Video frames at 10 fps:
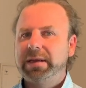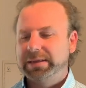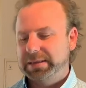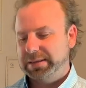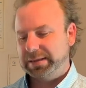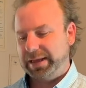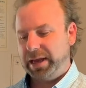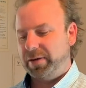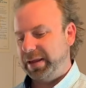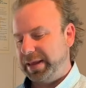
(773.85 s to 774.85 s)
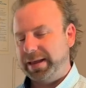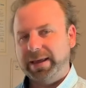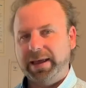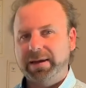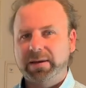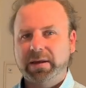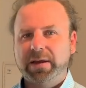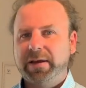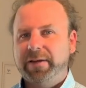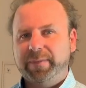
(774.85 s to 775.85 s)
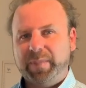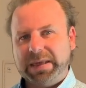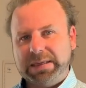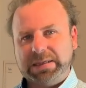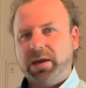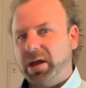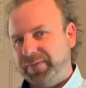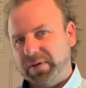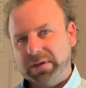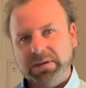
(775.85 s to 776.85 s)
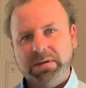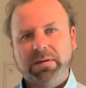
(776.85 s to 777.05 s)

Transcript: this is an area that can be siphoned